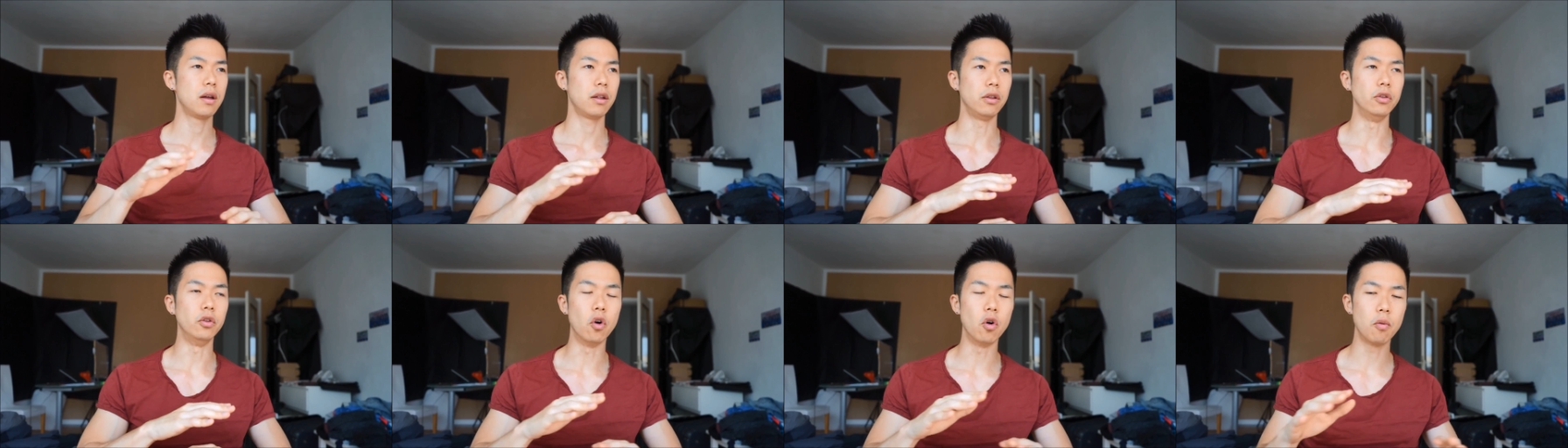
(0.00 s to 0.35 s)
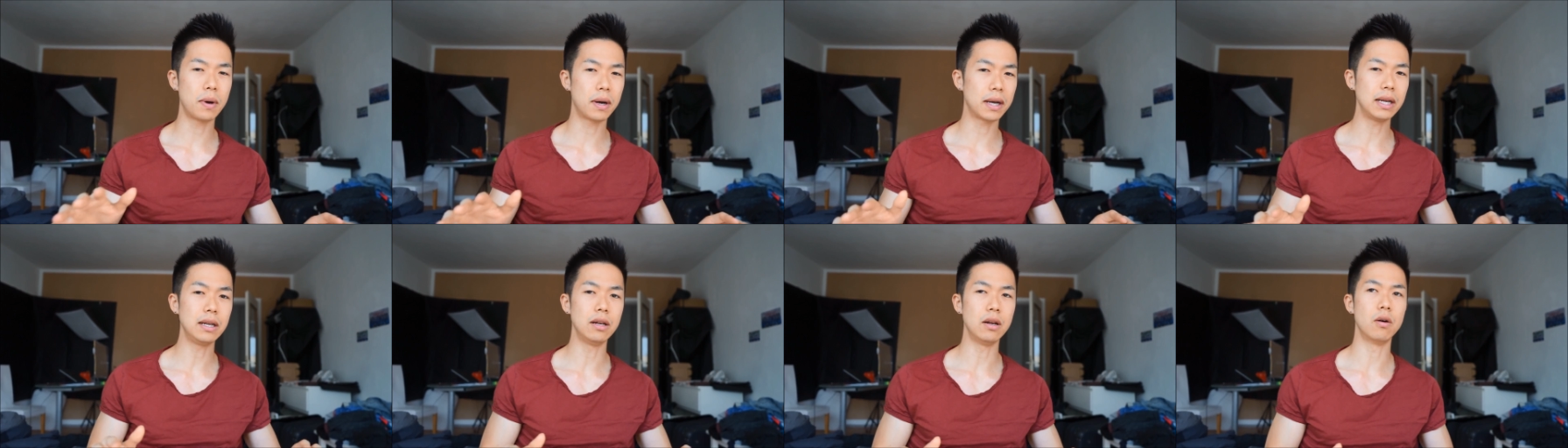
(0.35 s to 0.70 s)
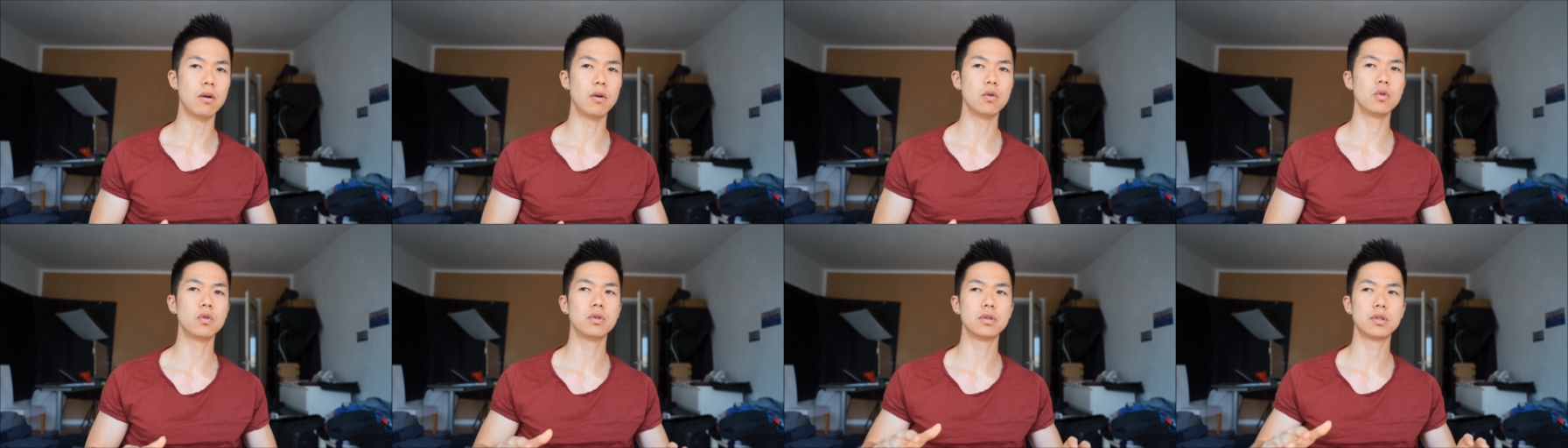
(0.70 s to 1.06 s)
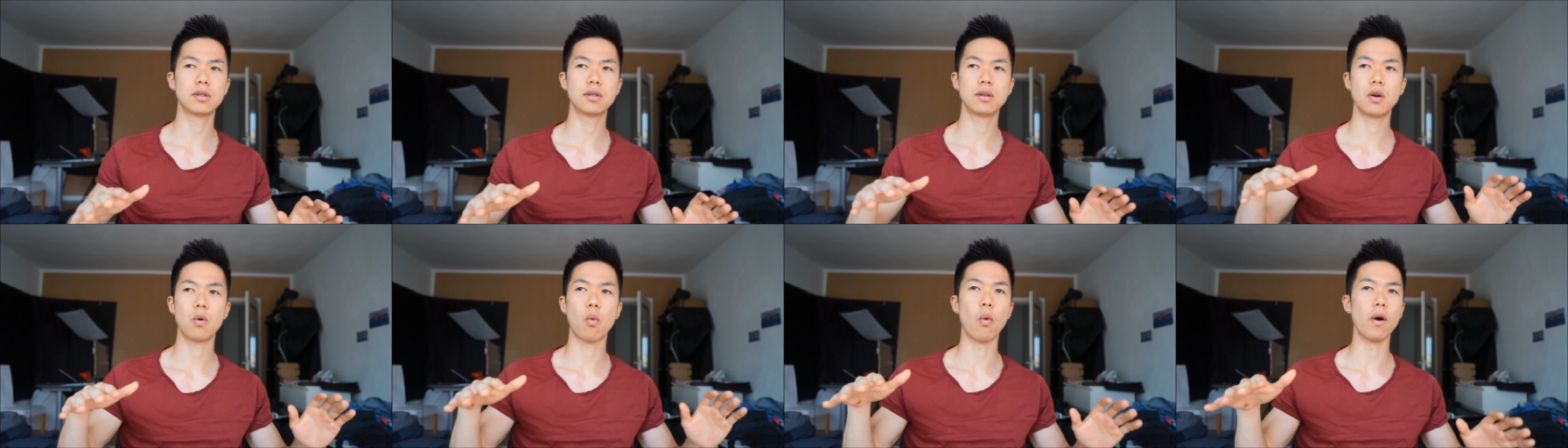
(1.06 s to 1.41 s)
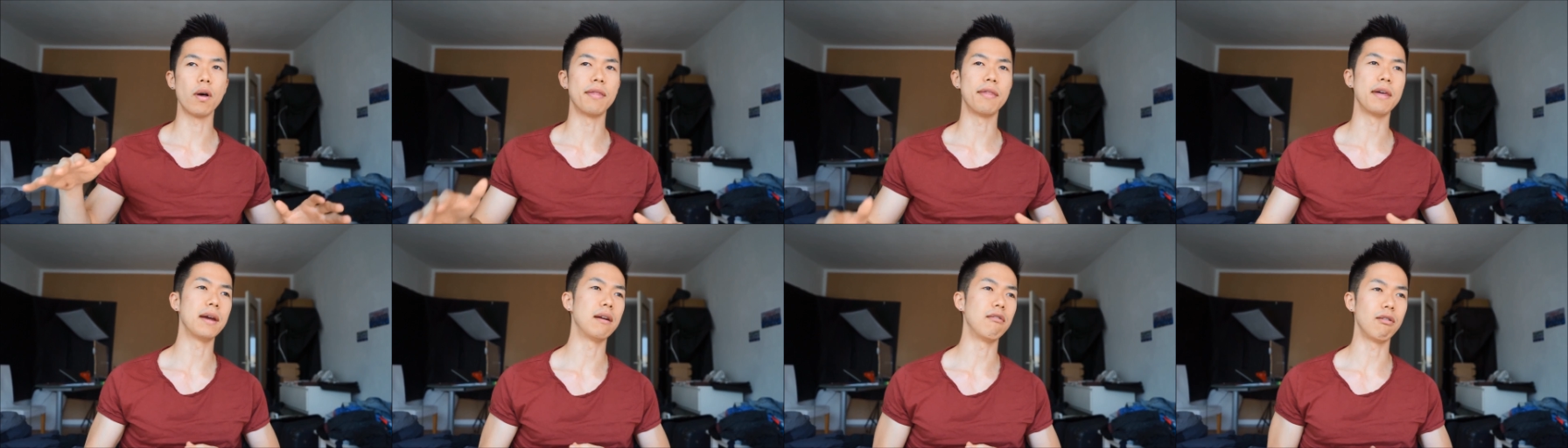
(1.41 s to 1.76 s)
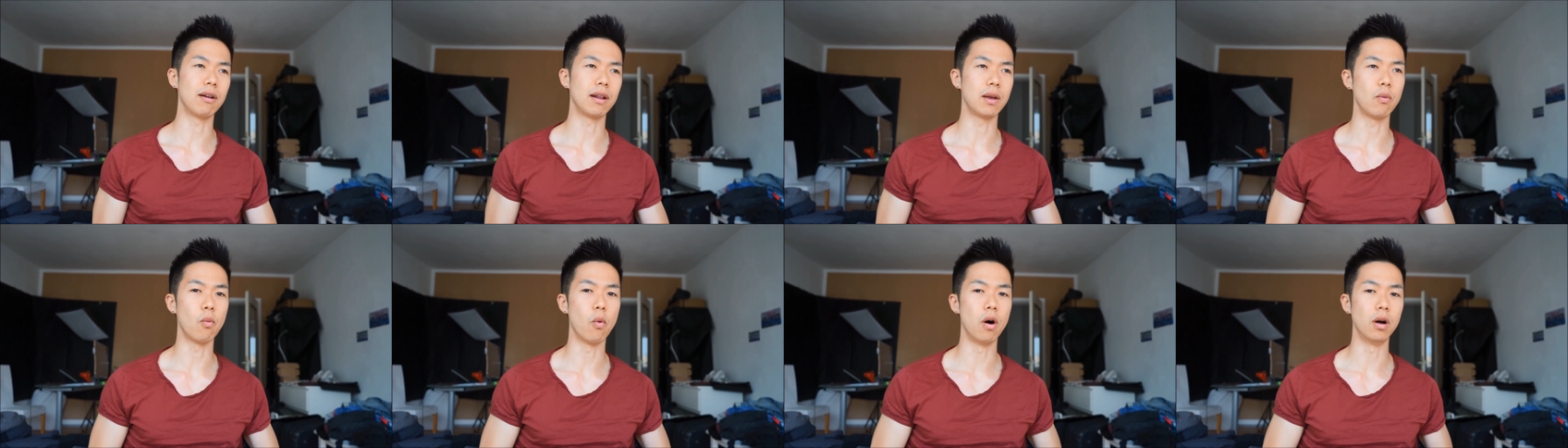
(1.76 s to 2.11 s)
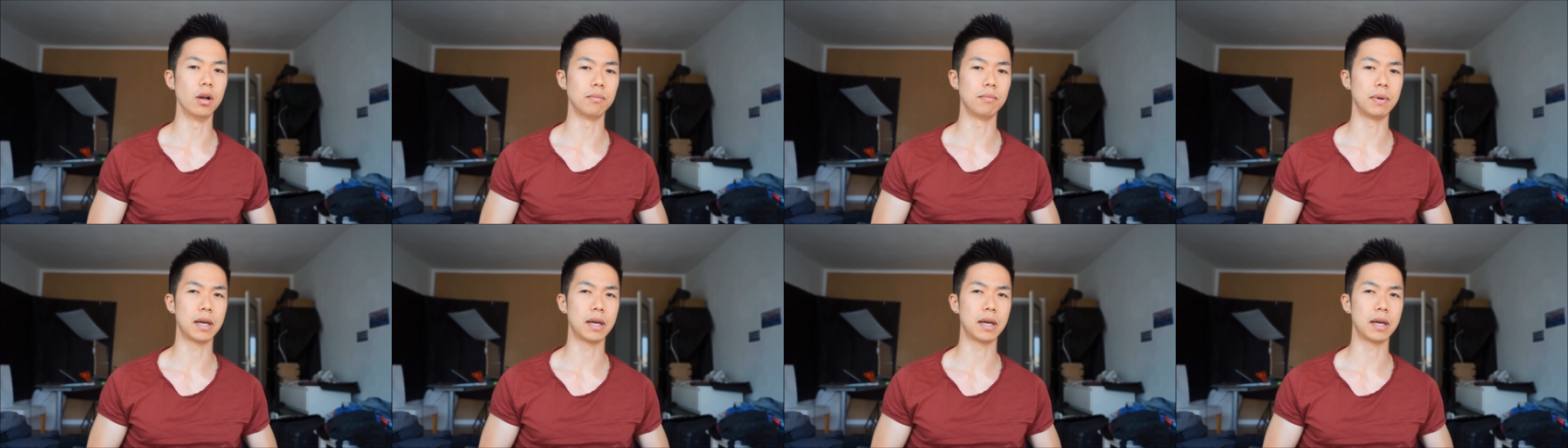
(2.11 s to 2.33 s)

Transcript: nobody knows what they really want